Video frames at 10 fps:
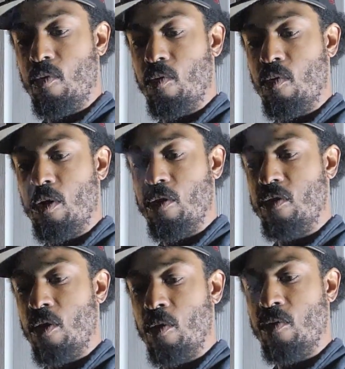
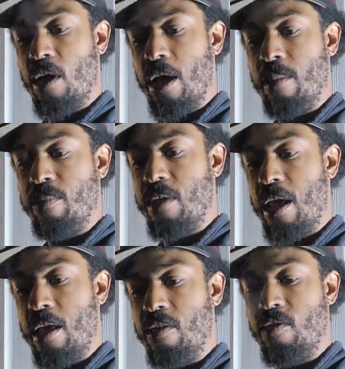creosote type
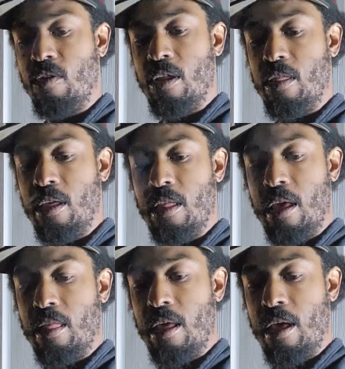taste or anything
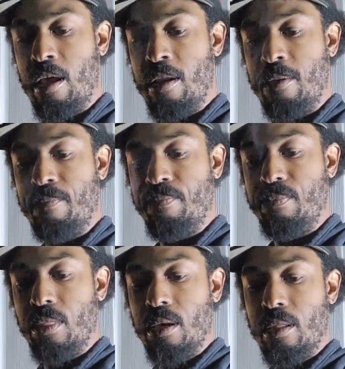like that.
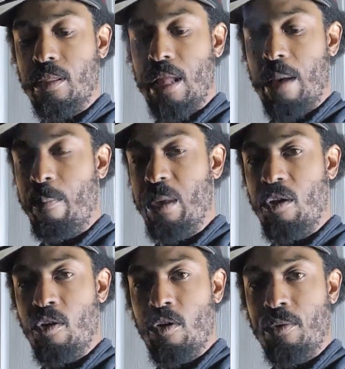Not
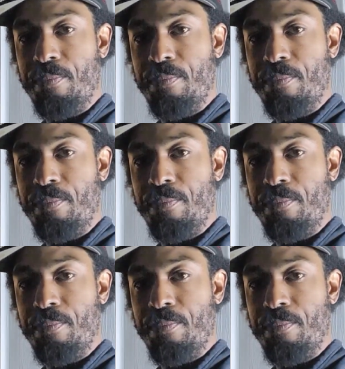bitter.